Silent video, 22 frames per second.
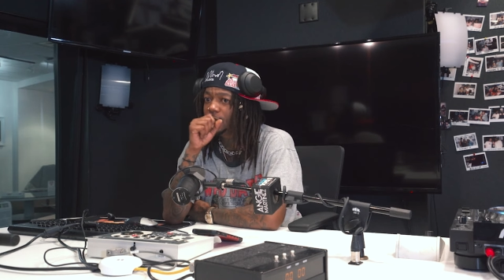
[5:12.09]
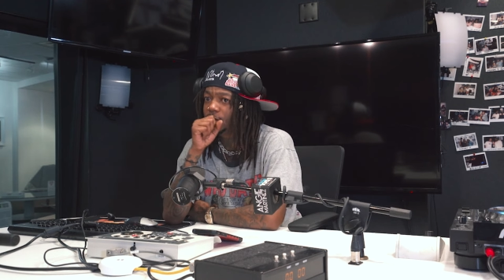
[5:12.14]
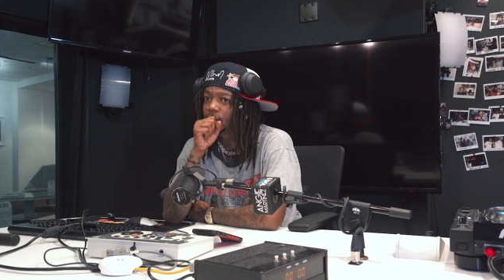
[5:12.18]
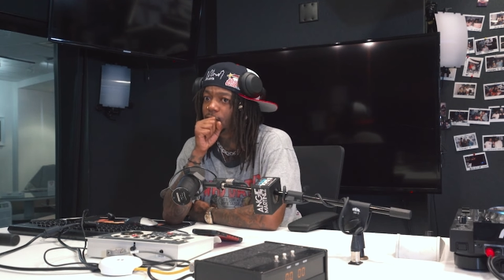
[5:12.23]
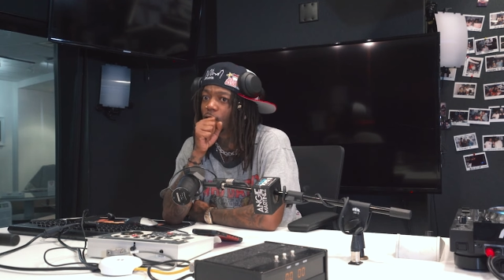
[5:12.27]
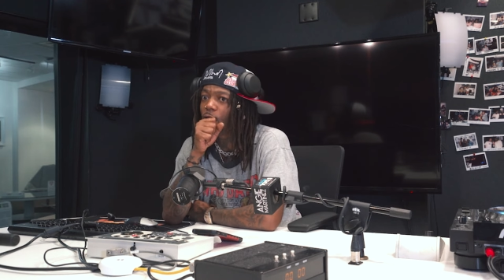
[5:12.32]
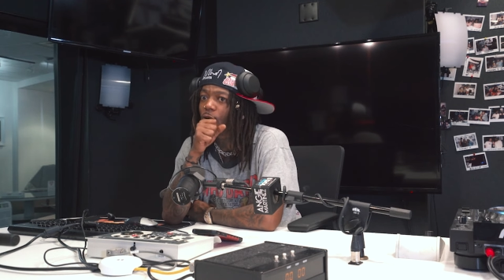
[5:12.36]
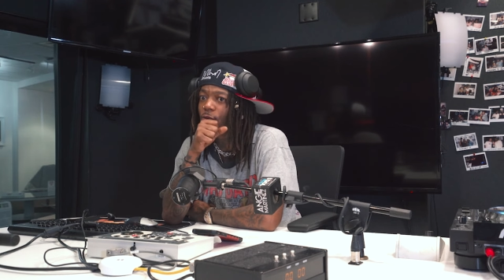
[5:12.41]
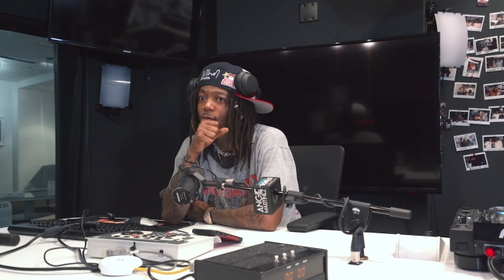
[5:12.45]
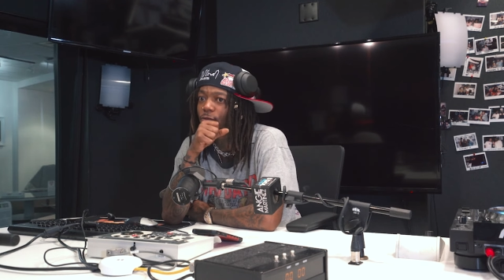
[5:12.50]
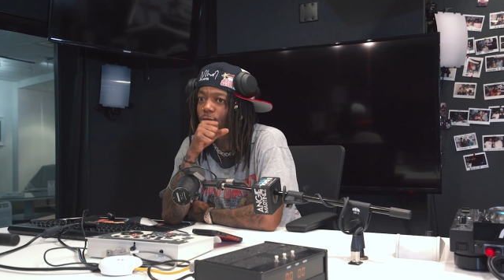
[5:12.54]

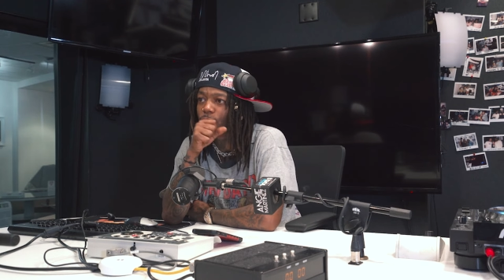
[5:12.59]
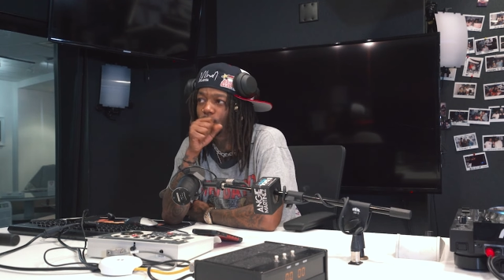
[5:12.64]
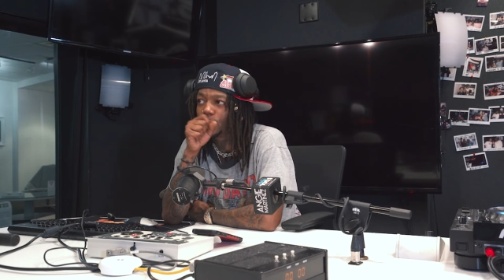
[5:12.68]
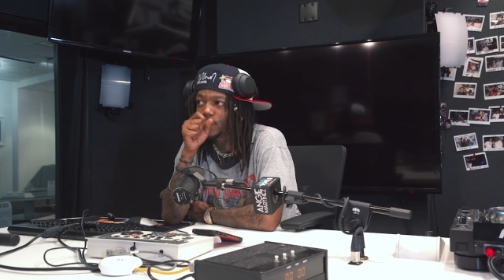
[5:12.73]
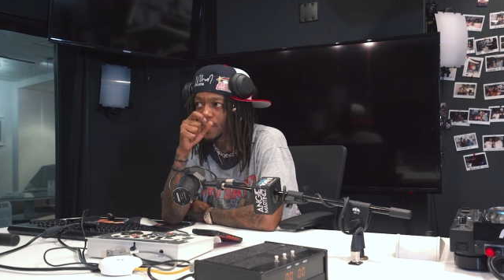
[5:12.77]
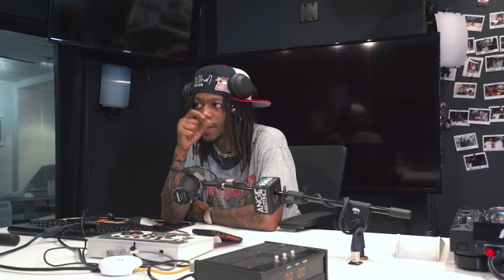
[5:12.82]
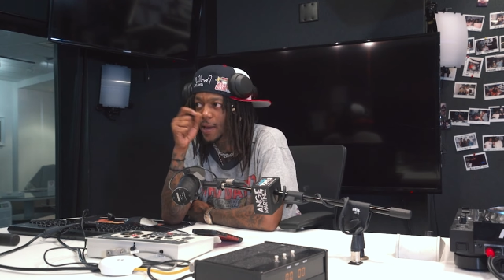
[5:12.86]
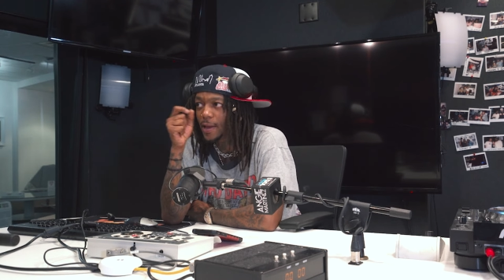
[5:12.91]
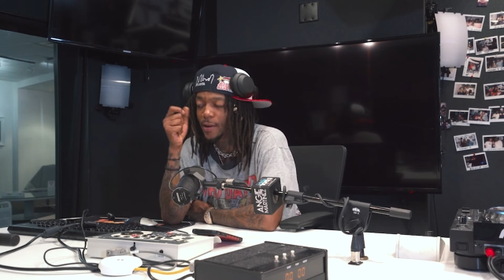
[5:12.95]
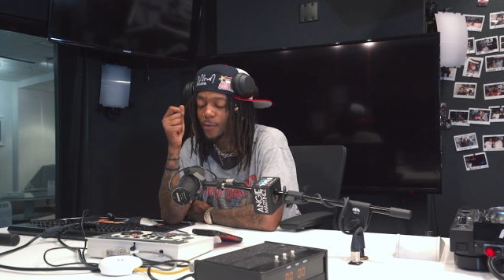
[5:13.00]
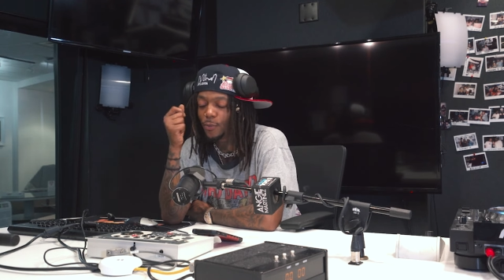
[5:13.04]
soulful
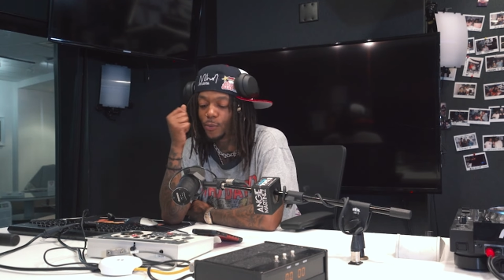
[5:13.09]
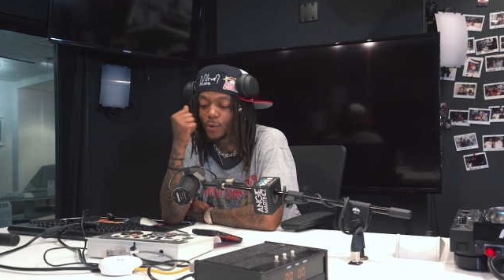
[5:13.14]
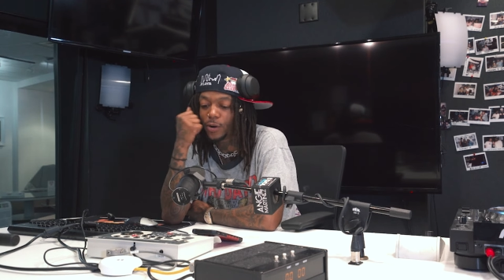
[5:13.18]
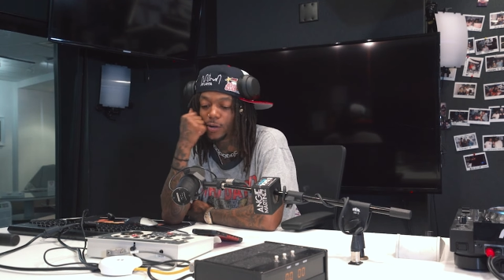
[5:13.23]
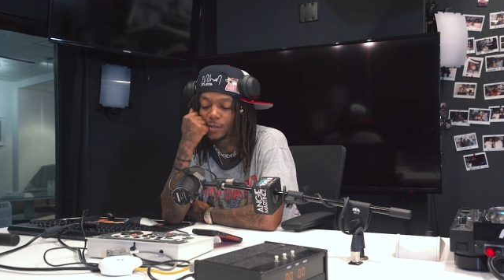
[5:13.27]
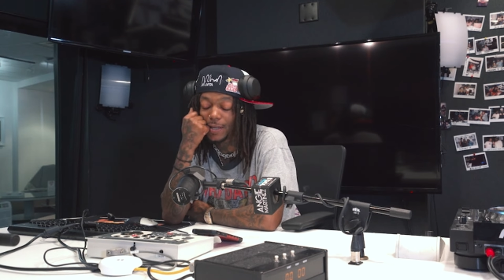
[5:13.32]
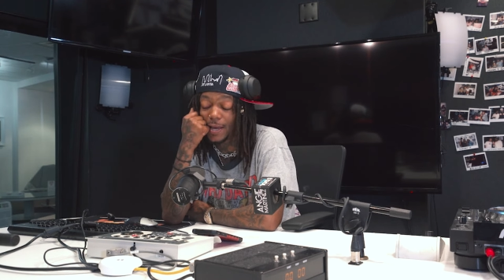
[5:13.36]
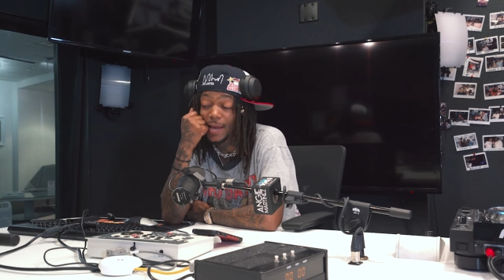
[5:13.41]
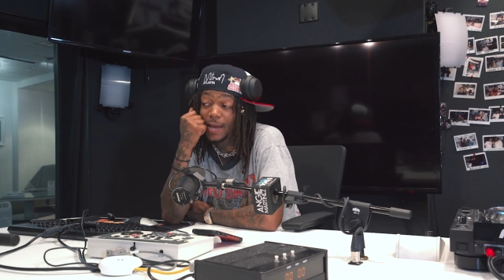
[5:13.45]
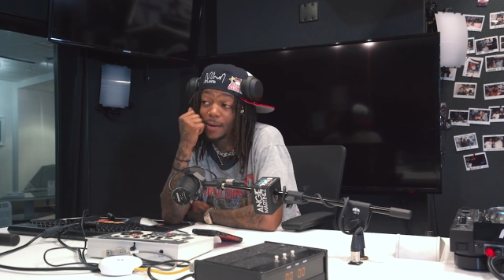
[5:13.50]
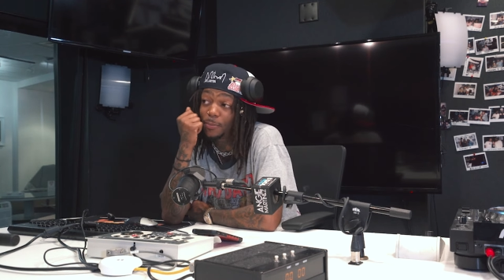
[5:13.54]
in that
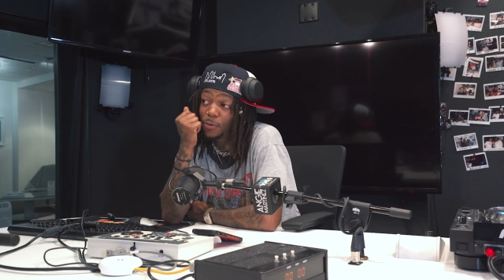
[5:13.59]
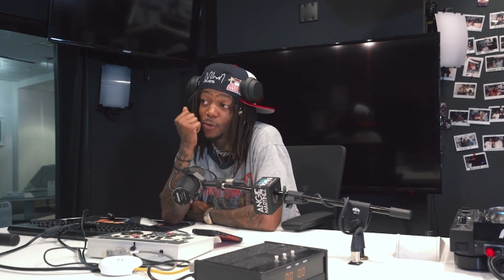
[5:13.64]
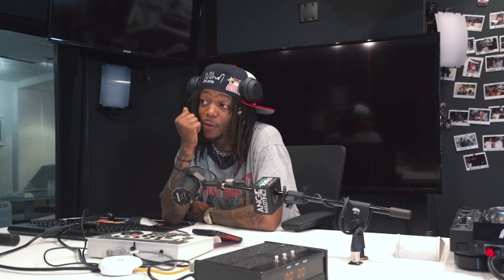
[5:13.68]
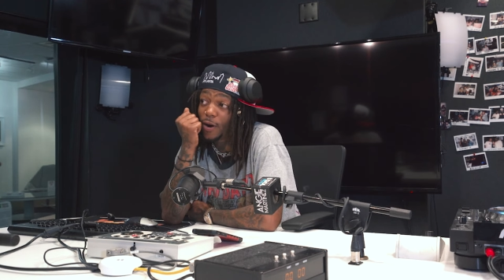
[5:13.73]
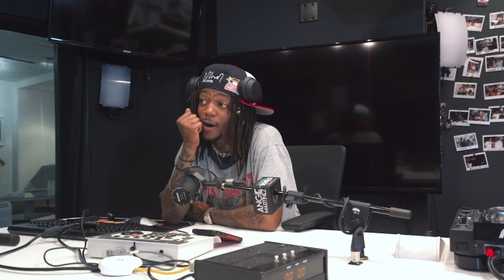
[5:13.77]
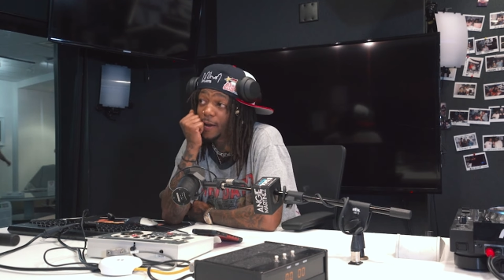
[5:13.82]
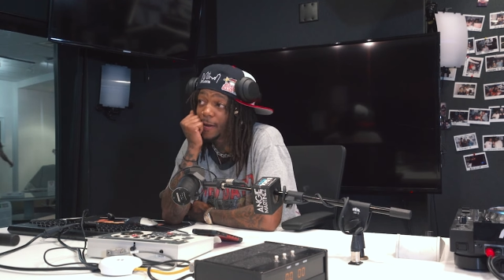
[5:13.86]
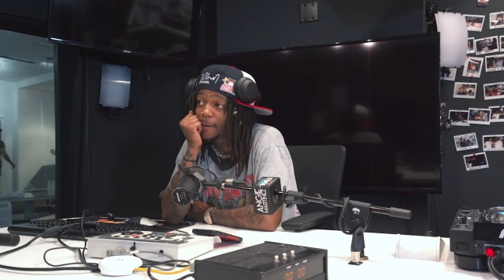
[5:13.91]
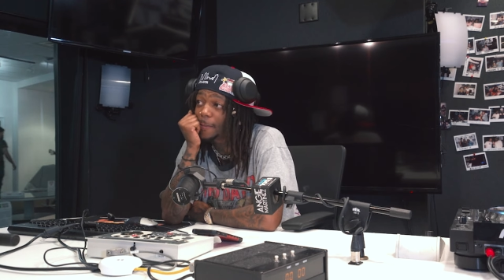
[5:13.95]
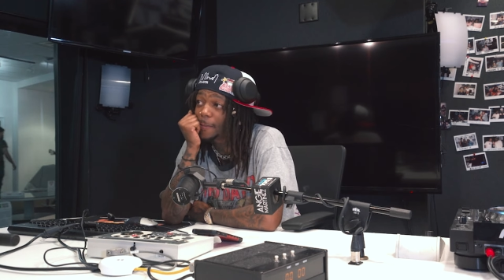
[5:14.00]
world. Damn, you're right.